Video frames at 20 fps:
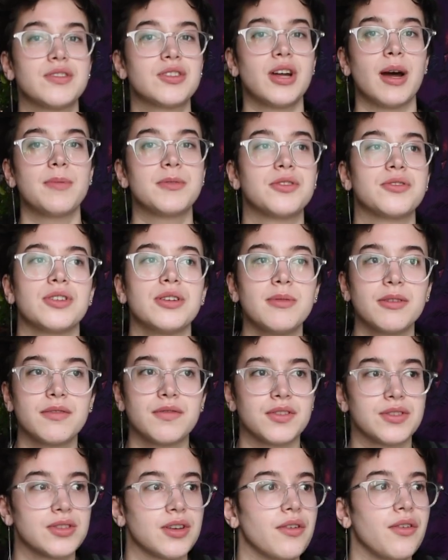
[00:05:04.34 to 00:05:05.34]
stopped streaming
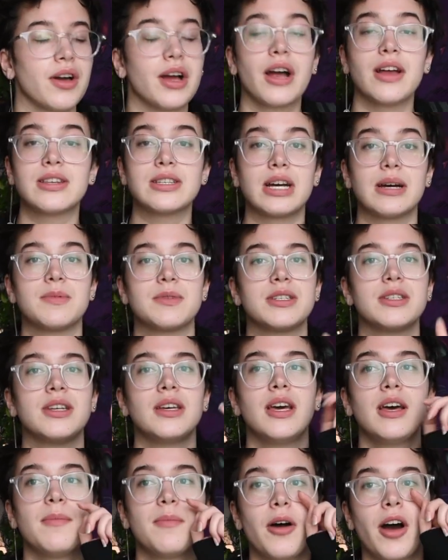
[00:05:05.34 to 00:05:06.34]
for so long. I stopped
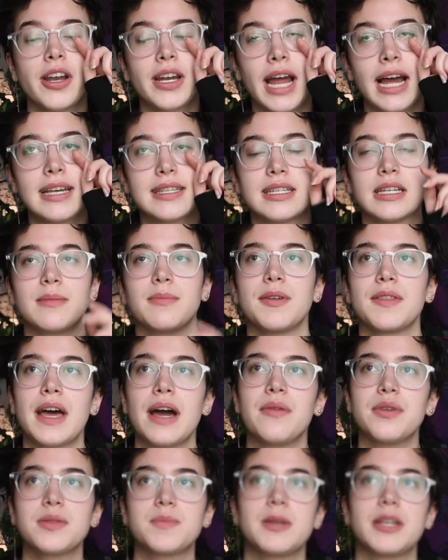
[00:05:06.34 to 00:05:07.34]
podcasting, but
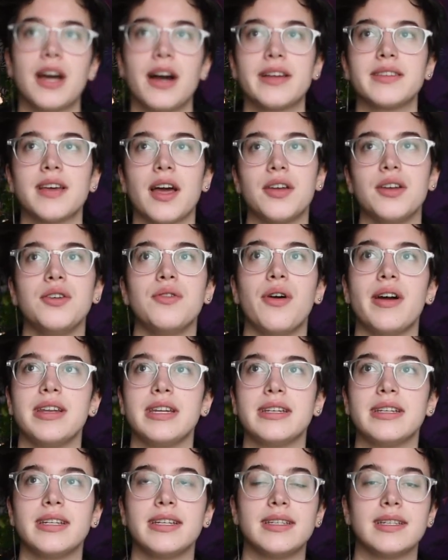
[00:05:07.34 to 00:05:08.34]
that was because I knew I
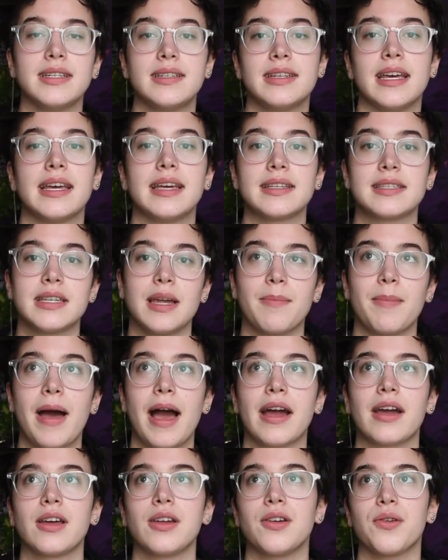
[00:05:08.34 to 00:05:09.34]
needed to take a step
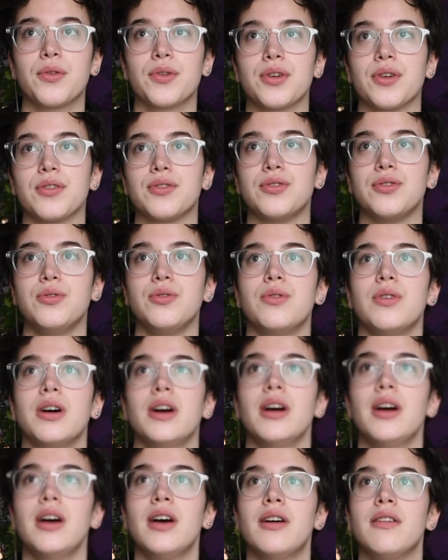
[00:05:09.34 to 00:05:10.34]
back in order to
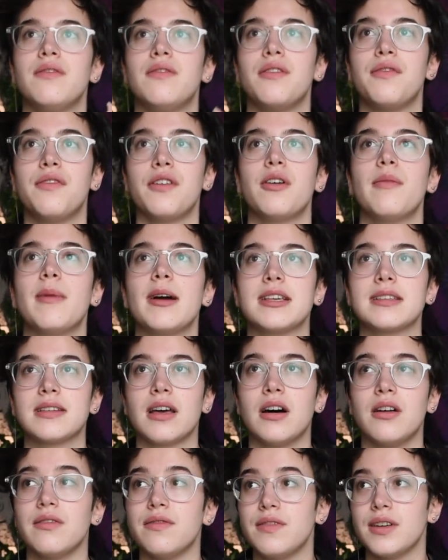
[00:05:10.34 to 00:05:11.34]
fulfill
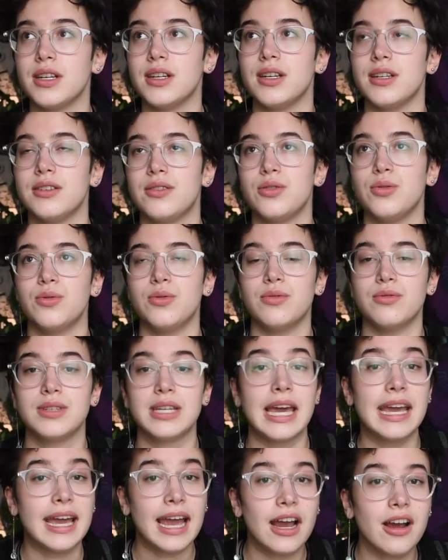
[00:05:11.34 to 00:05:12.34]
myself and to
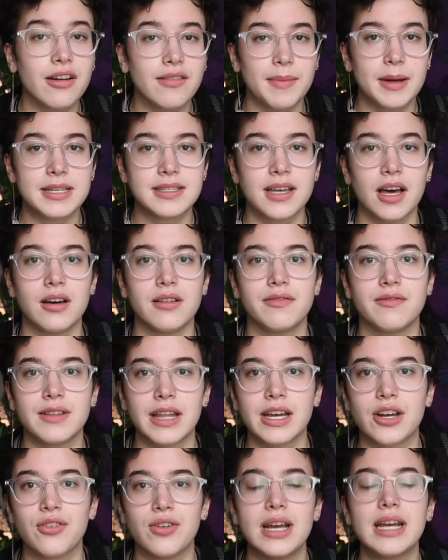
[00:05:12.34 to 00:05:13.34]
take care of myself,
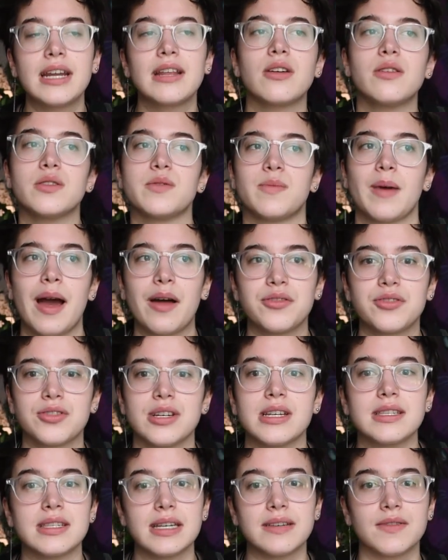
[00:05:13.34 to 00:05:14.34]
like creating those
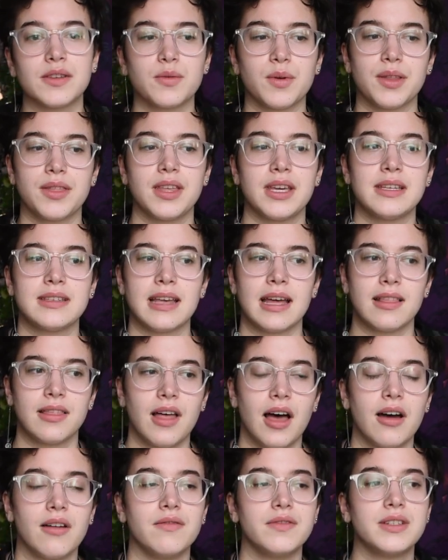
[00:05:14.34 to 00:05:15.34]
boundaries even with things I
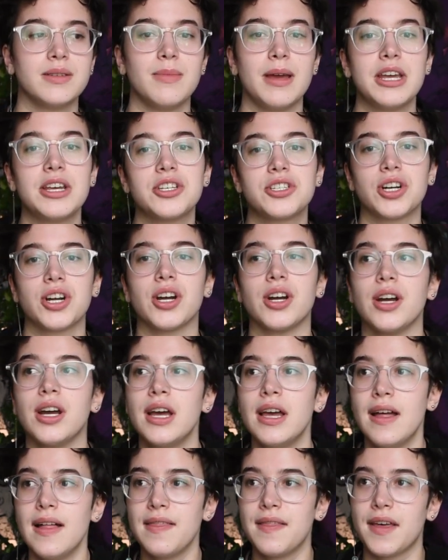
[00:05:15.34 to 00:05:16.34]
love to make sure
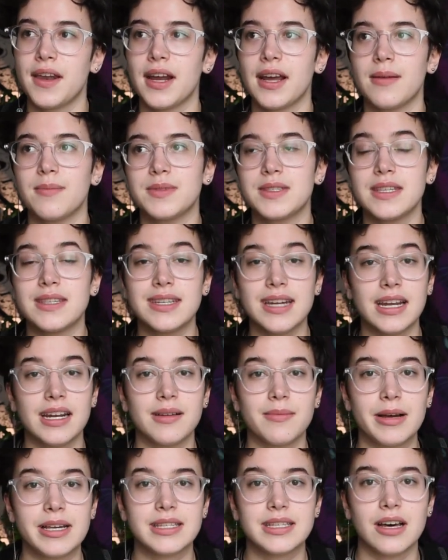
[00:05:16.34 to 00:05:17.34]
that I am
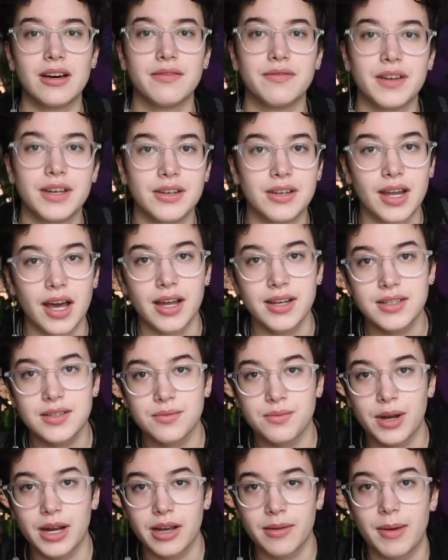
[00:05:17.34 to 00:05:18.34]
sustaining myself and not
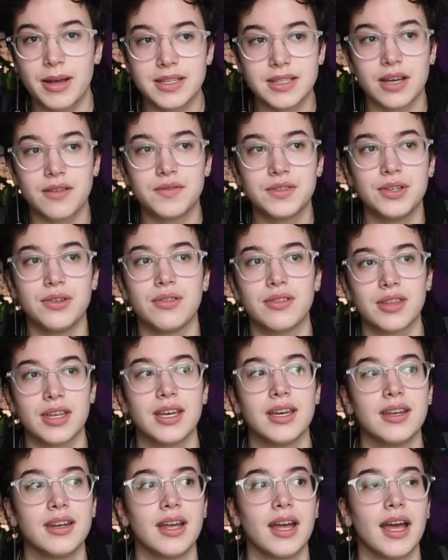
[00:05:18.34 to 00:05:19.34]
wearing myself too
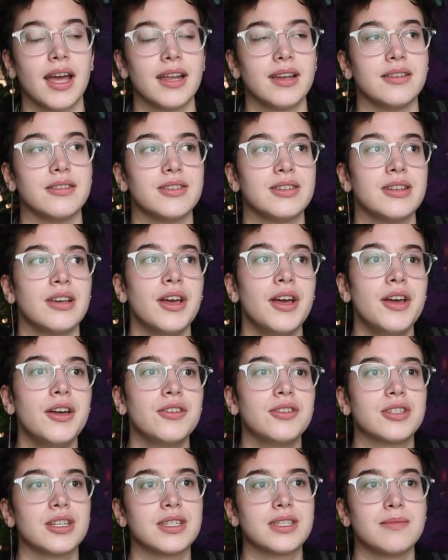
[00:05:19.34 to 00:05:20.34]
thin, and
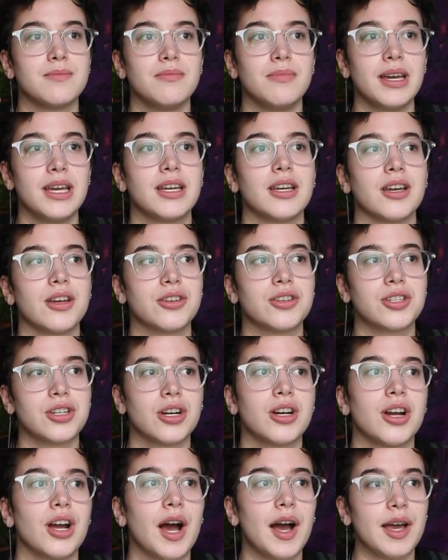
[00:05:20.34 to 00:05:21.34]
just making
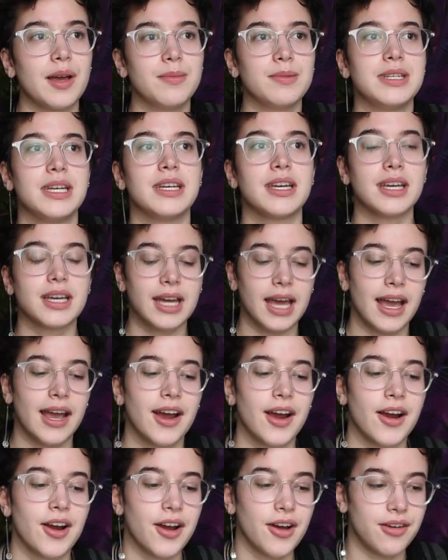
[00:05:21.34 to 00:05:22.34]
sure I am taking
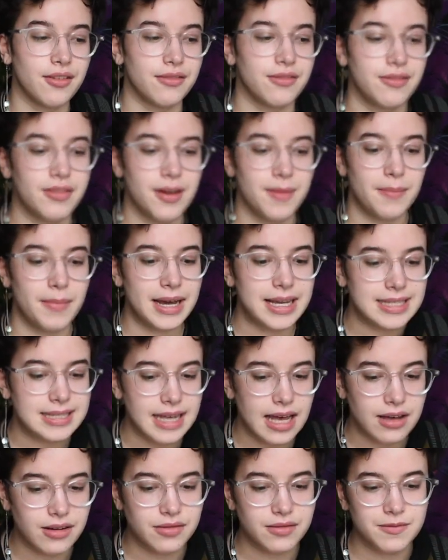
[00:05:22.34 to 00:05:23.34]
care of
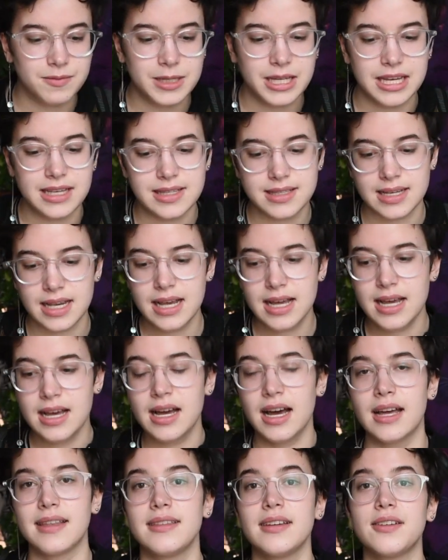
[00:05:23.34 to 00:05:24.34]
myself, because
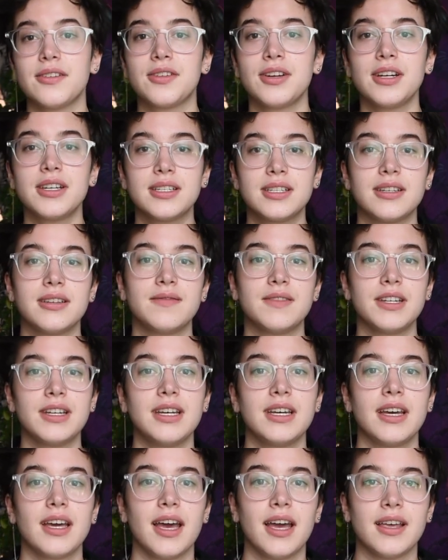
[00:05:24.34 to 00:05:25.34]
I think
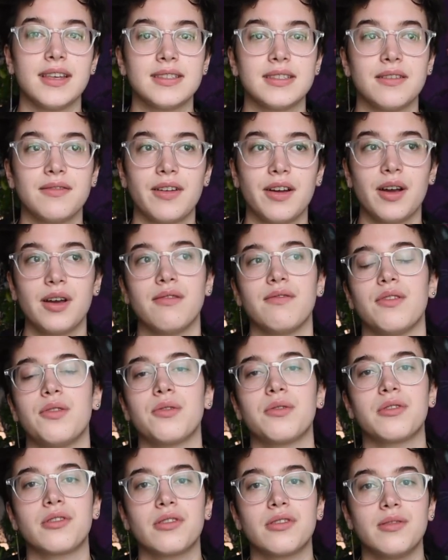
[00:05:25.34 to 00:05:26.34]
creativity is a very
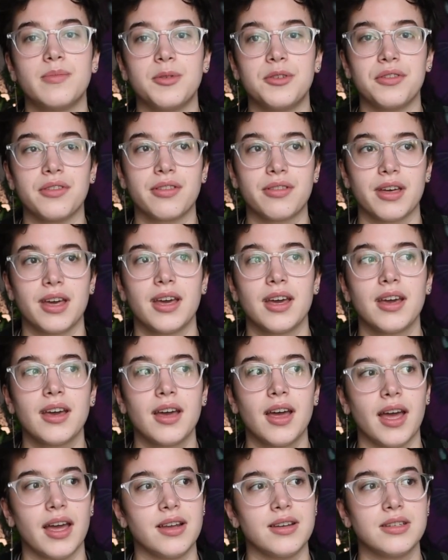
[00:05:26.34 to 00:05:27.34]
vulnerable
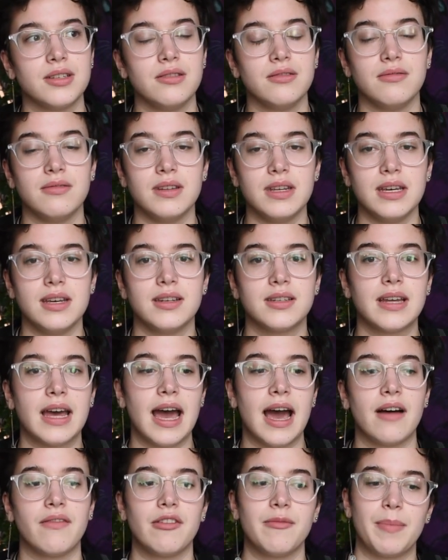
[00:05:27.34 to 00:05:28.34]
thing and you need to
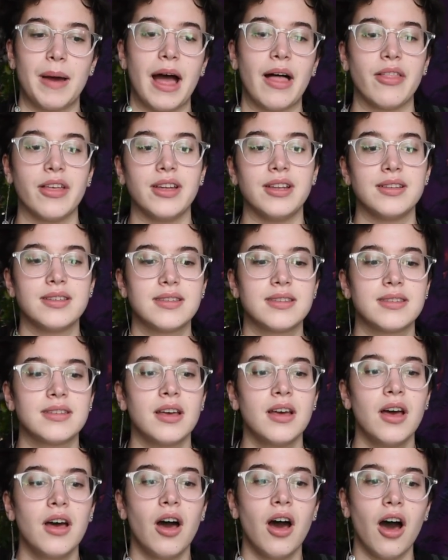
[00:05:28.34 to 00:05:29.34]
have a
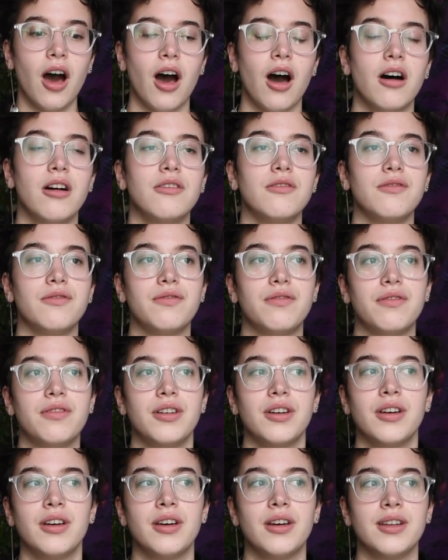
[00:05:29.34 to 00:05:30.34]
balance of
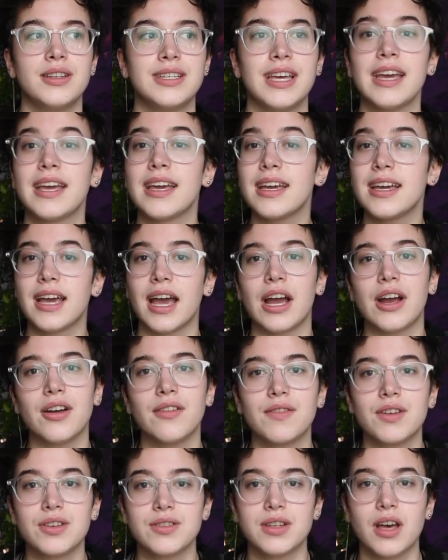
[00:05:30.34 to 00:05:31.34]
taking care
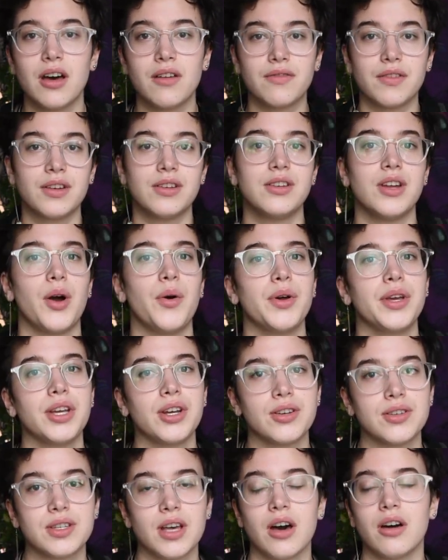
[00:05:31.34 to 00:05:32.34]
of yourself and knowing
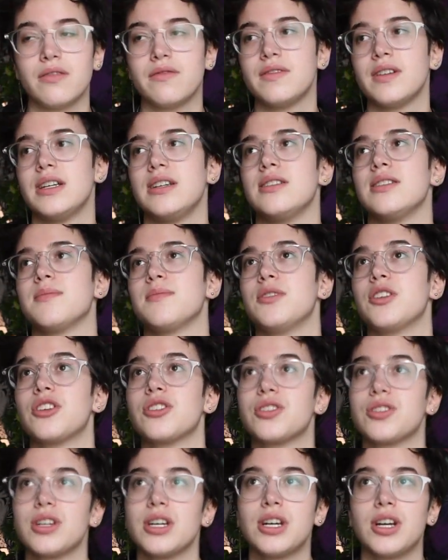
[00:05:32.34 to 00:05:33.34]
yourself and
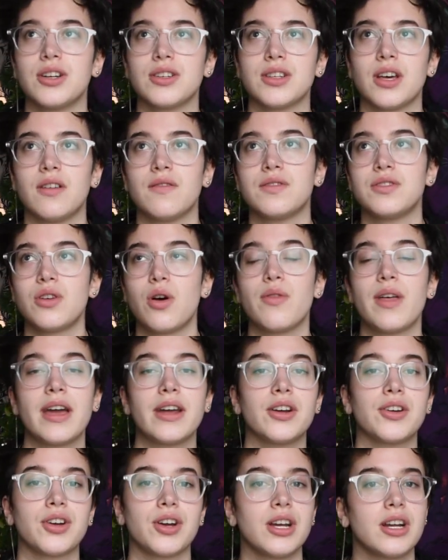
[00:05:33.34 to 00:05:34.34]
nurturing yourself so that
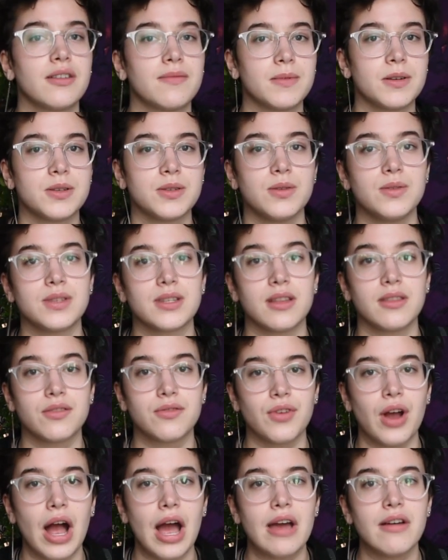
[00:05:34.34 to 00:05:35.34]
your creative pursuits can
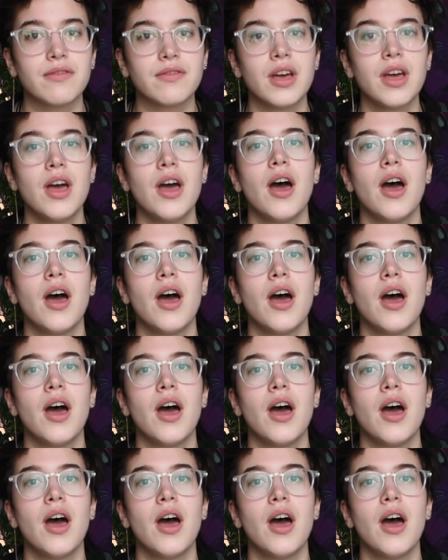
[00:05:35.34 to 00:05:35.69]
thrive.